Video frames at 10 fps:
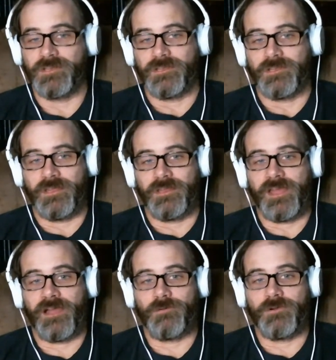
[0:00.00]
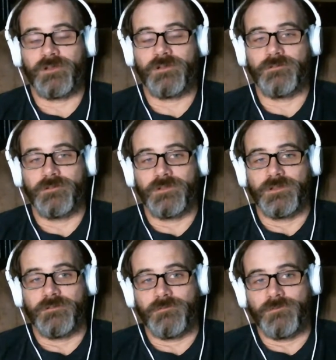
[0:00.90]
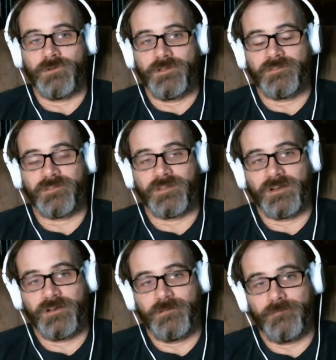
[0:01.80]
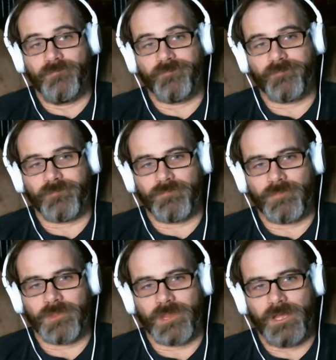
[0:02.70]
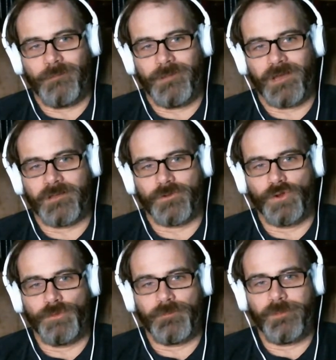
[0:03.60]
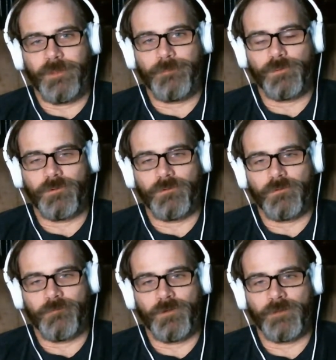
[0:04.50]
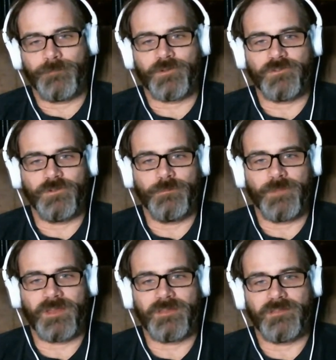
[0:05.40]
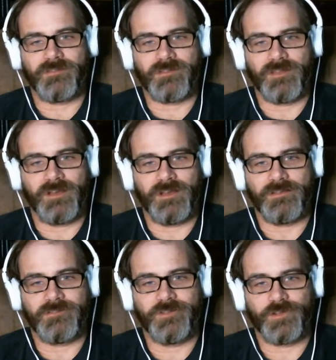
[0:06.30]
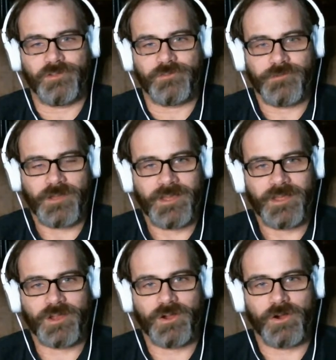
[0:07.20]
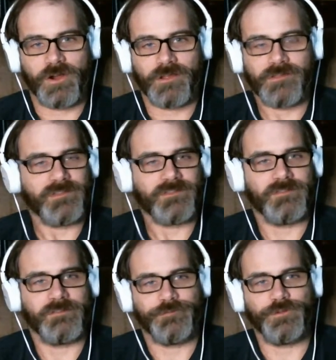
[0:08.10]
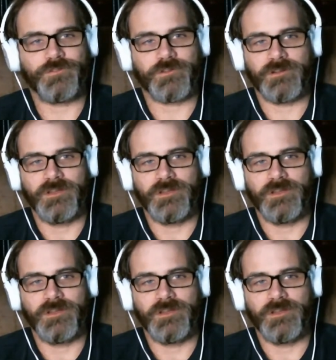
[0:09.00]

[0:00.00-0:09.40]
and that one was about a group of people. One person who made this took his flying car because it's in the future,